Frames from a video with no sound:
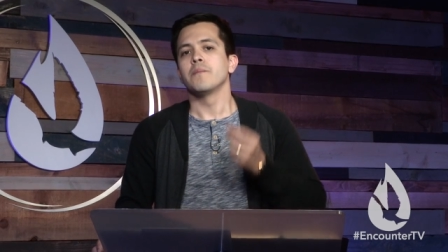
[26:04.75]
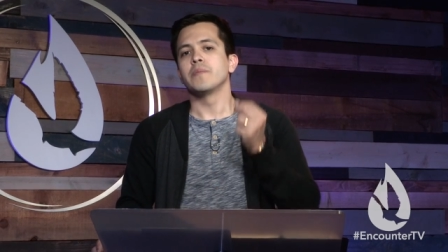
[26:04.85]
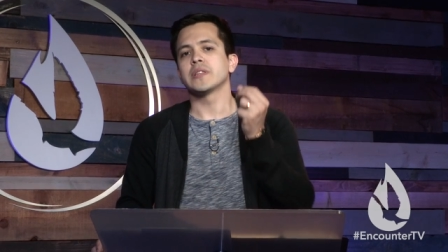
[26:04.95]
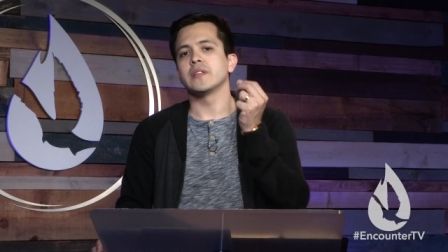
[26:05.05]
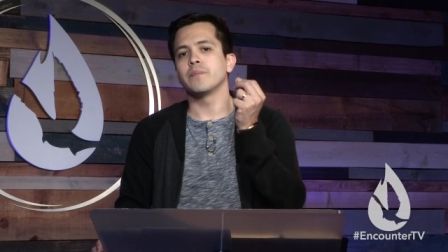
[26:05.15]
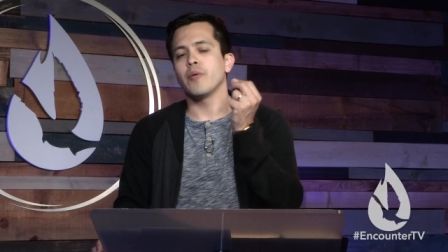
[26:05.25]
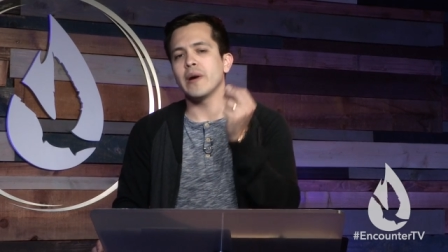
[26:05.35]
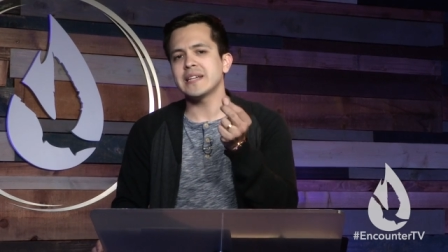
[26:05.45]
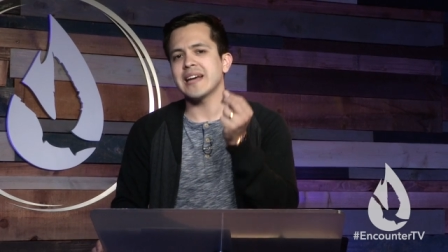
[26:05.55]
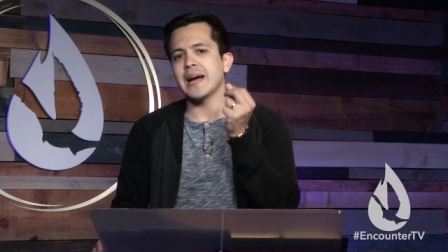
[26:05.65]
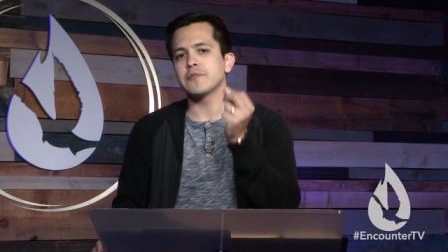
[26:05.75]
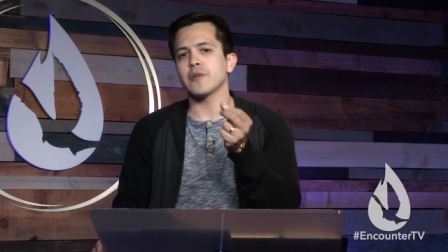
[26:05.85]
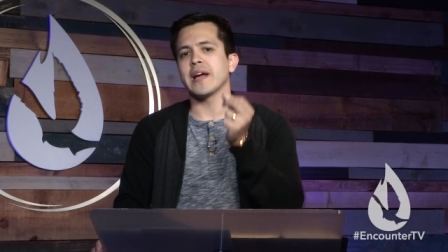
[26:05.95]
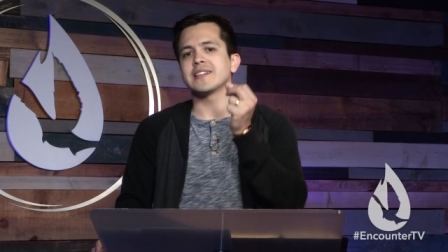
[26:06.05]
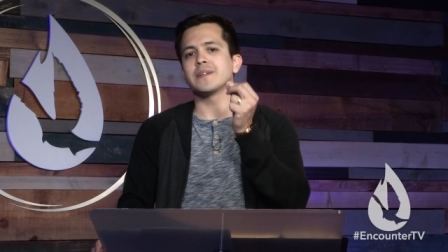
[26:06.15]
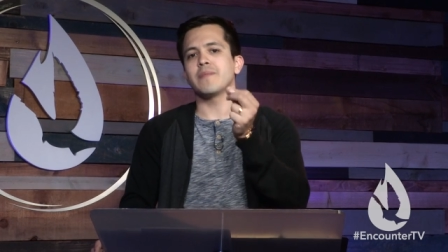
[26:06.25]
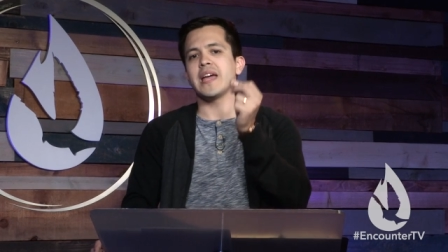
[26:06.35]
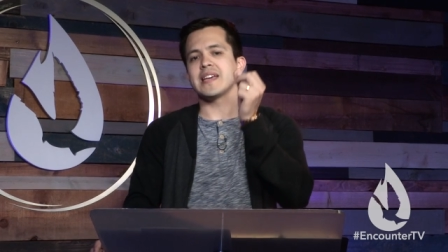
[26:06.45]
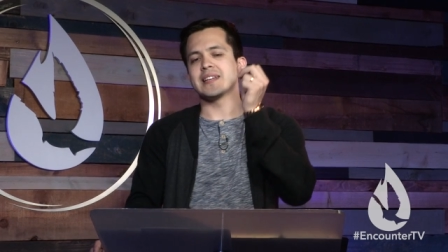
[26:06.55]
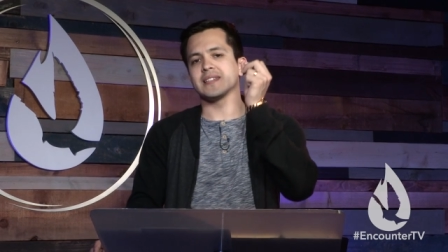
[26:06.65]
But the point I'm trying to
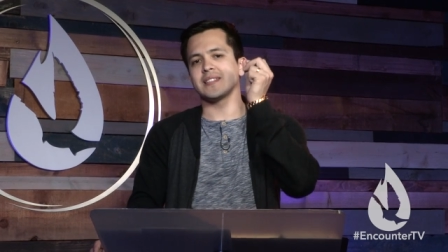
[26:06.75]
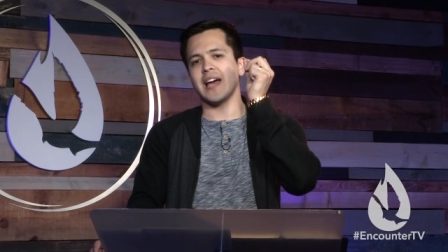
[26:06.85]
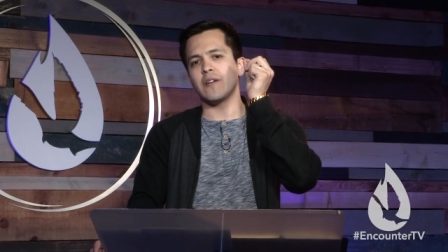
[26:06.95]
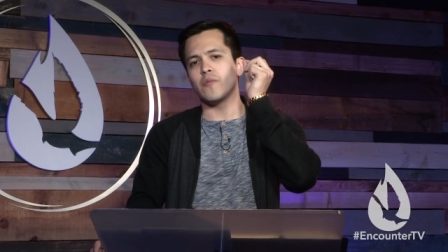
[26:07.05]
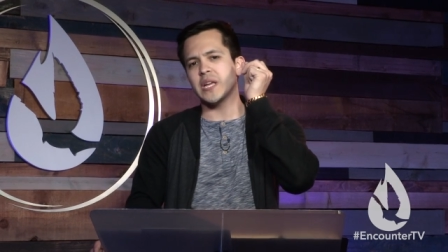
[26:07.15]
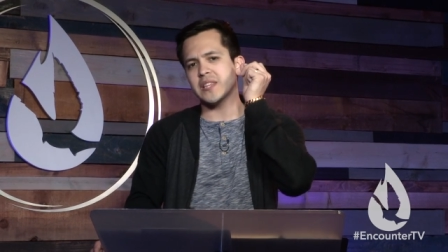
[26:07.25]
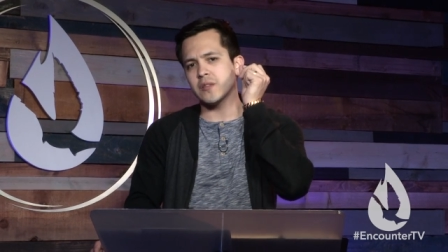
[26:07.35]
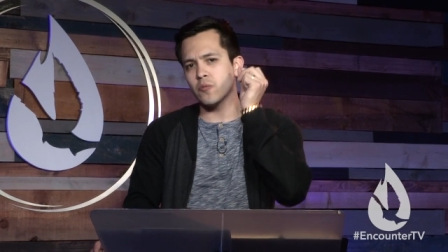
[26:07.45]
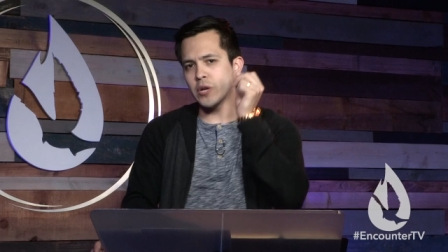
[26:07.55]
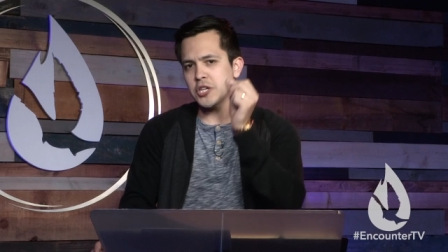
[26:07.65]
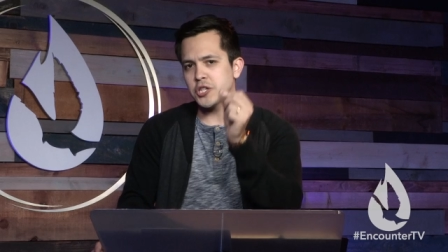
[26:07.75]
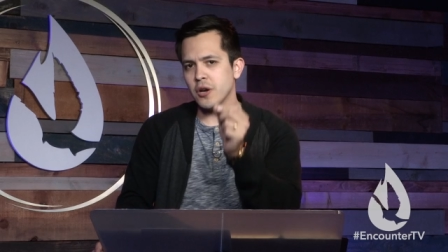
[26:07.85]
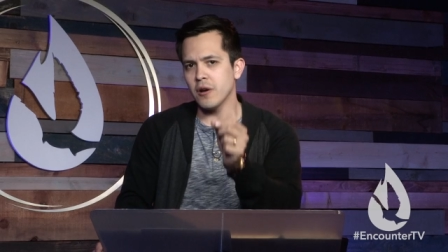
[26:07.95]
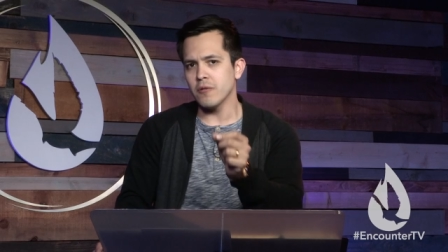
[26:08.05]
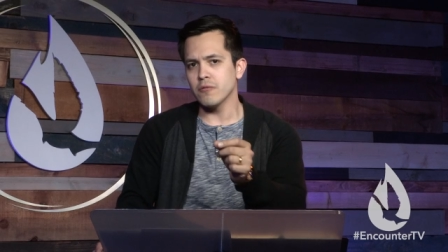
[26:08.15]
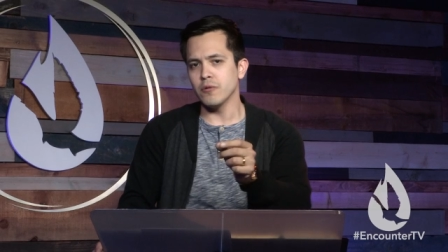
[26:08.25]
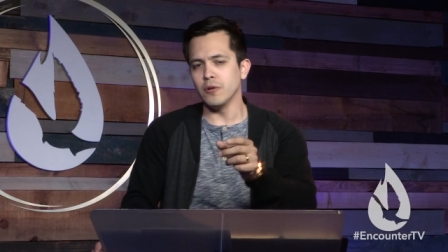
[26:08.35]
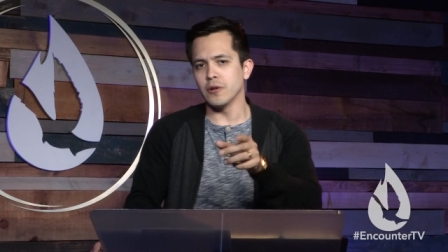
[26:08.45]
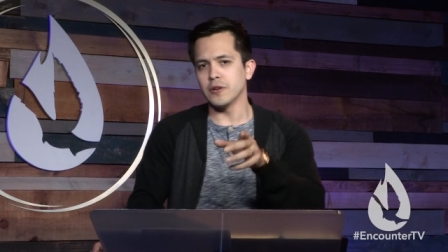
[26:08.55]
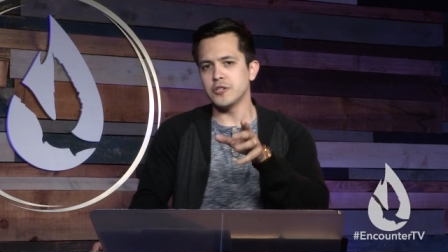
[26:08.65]
make is that with the rich young
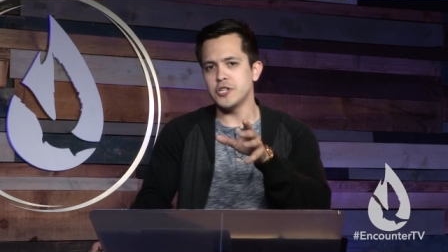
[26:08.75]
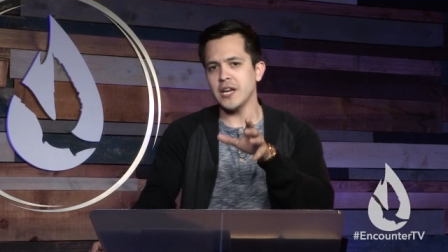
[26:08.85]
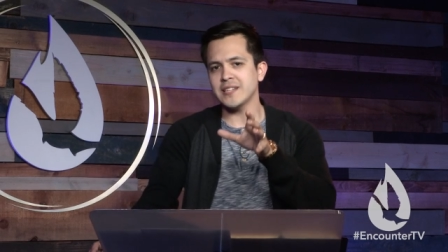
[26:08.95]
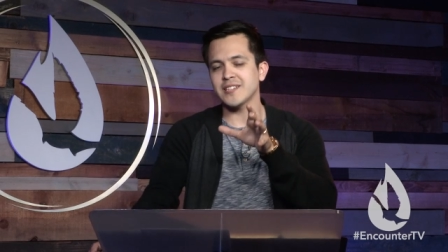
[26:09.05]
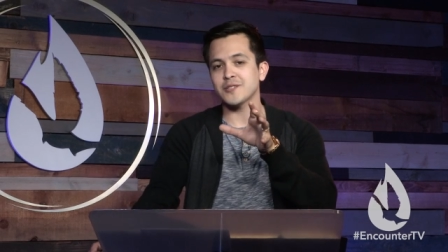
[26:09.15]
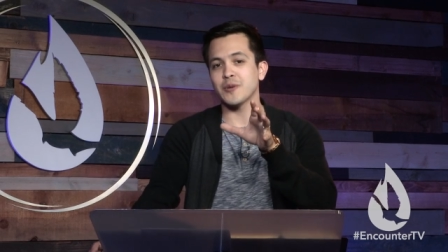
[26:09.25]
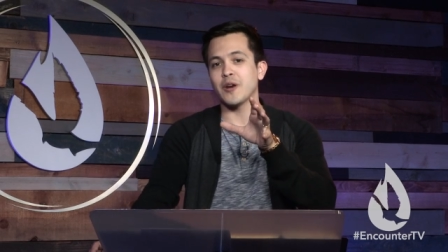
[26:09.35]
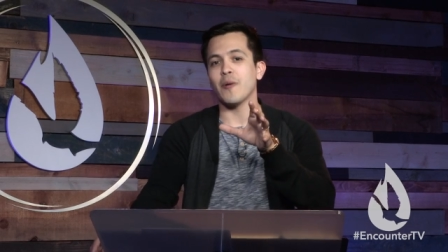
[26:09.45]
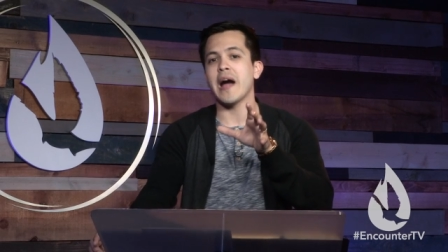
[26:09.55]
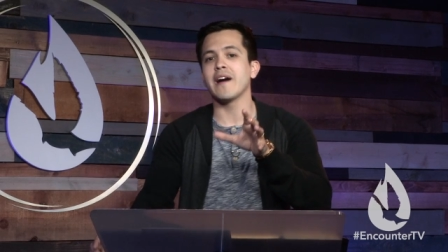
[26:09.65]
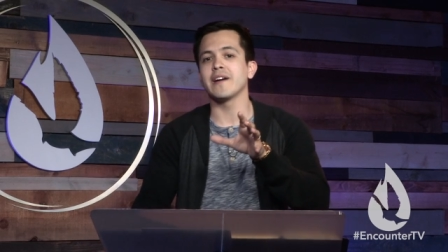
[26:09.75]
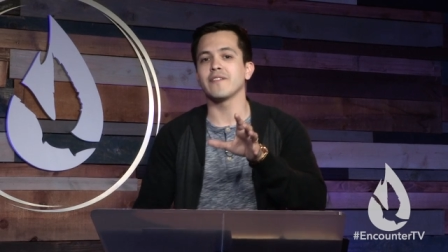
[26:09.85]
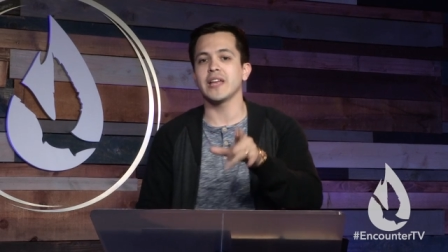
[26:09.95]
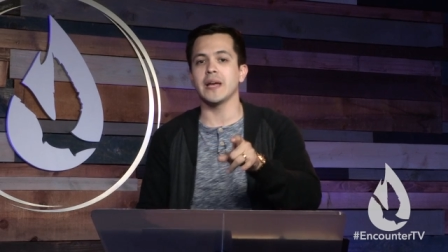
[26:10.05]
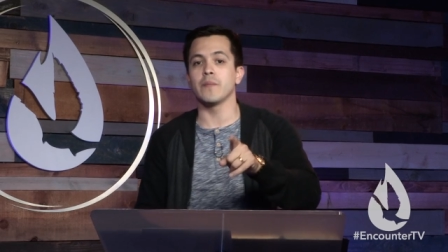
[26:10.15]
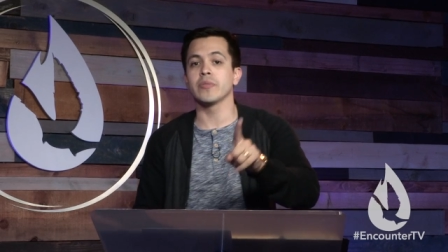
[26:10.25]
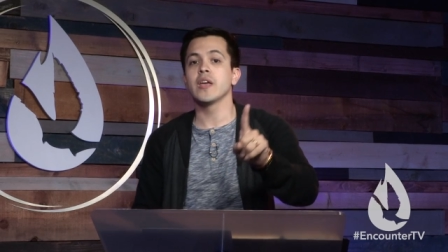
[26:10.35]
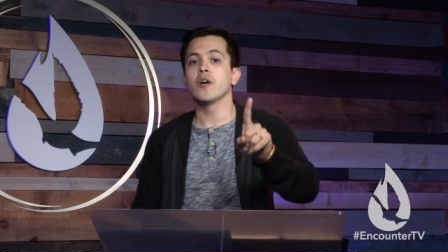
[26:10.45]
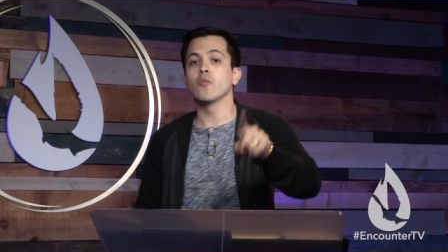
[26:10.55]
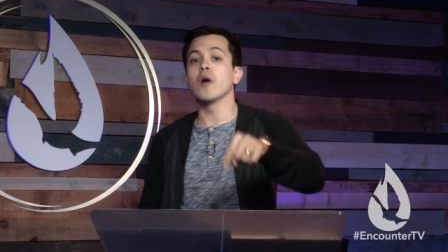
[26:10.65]
ruler, Jesus required of him
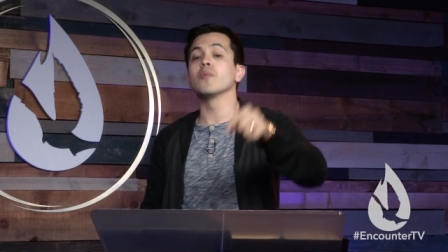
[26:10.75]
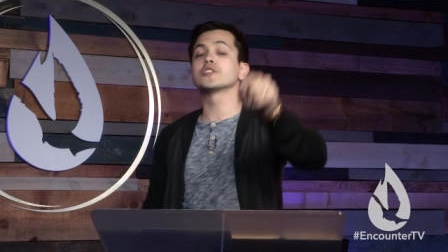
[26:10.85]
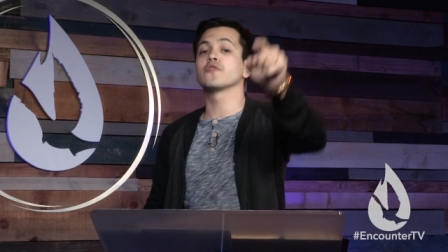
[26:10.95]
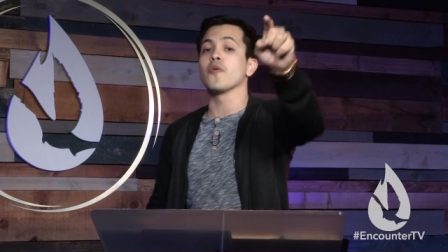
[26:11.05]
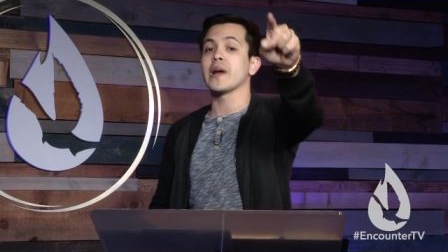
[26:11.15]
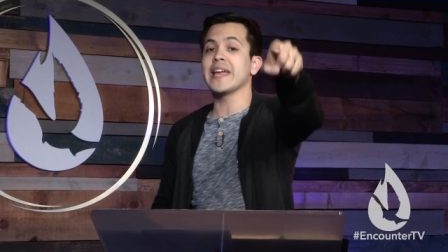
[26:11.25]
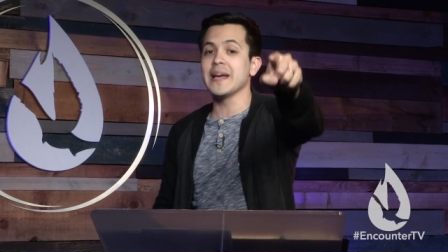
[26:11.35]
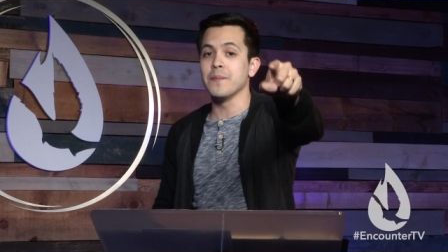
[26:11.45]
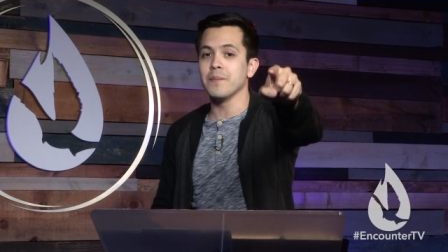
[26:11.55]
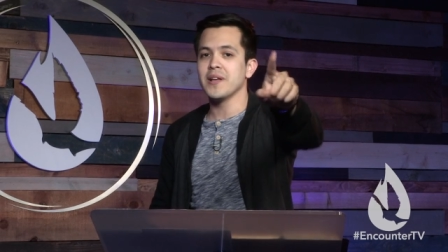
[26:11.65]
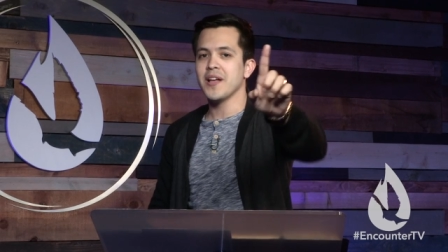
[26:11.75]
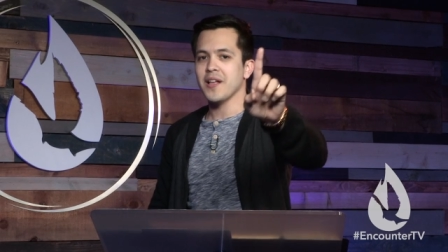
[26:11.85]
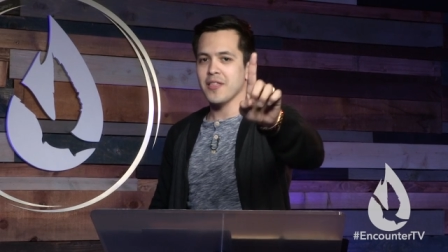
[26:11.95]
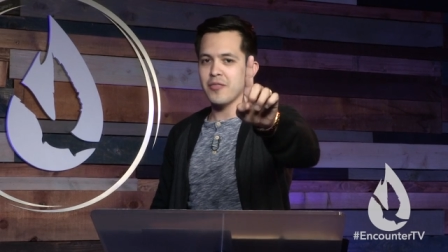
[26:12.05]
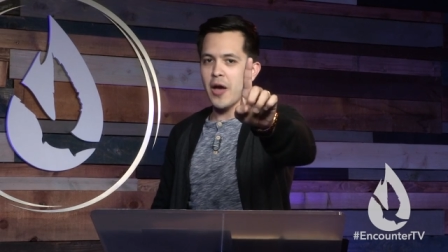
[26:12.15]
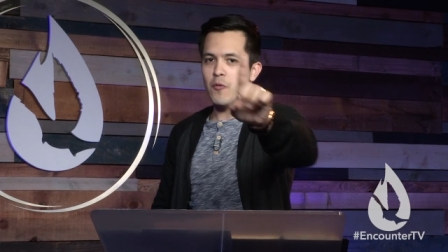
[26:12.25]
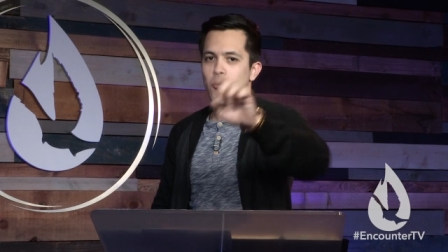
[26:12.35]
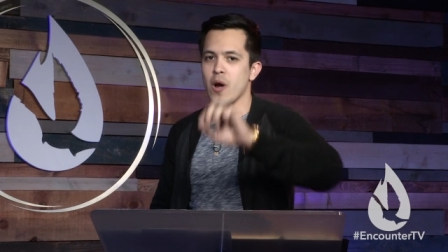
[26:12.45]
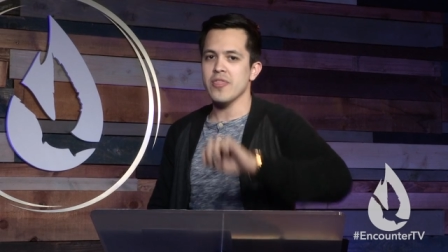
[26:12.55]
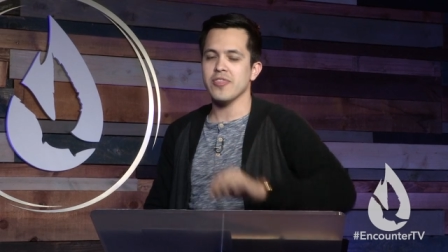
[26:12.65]
what was for him that
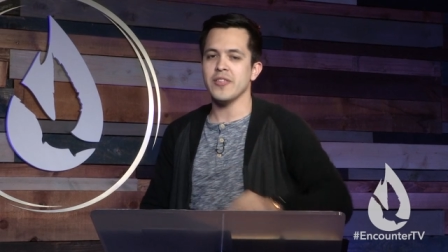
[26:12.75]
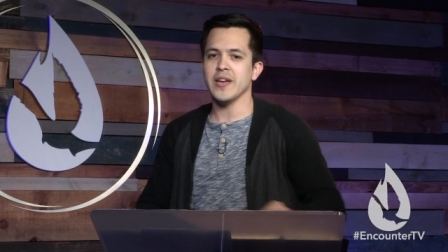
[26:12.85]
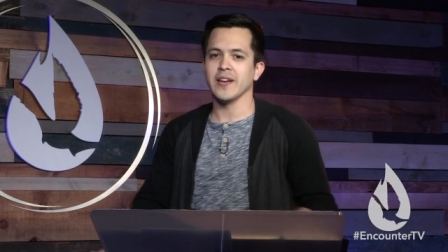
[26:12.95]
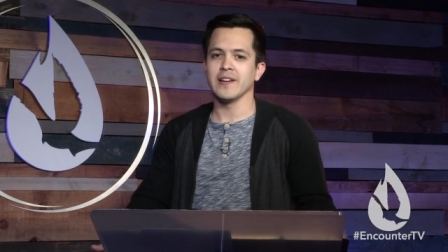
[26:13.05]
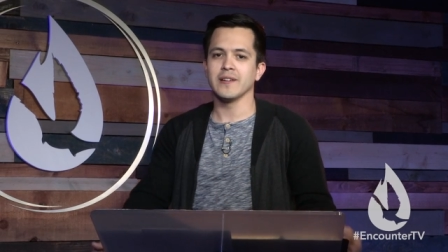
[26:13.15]
one thing.